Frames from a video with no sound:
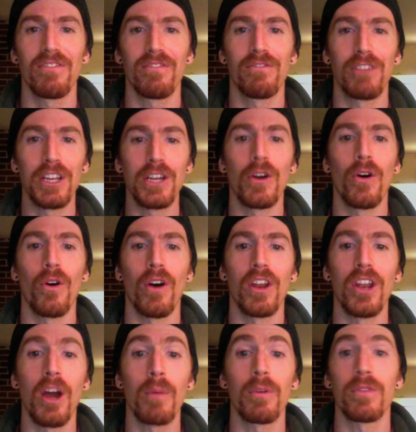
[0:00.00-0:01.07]
video a
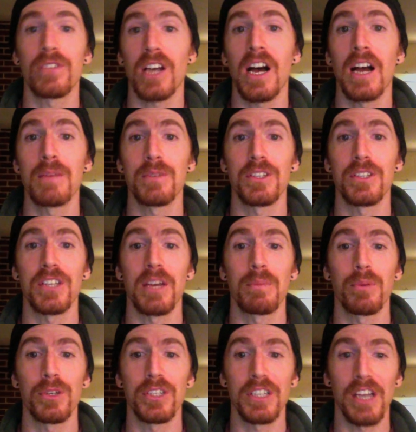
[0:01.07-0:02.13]
number of times as I
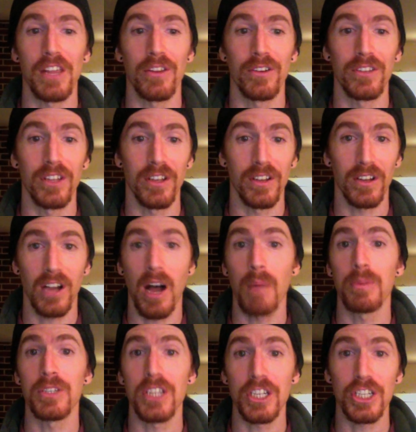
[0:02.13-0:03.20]
put together the
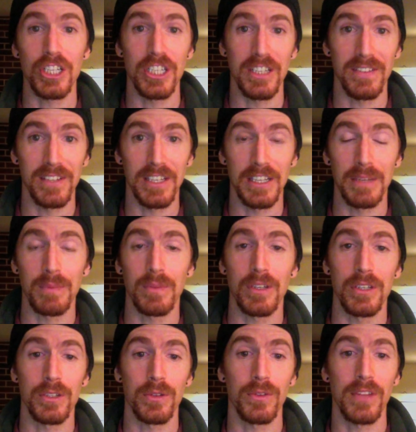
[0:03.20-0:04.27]
competition DVD
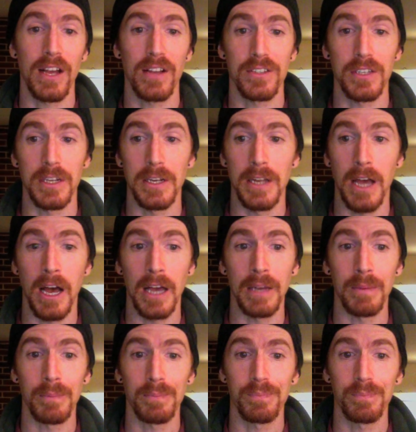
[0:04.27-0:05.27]
in 2009.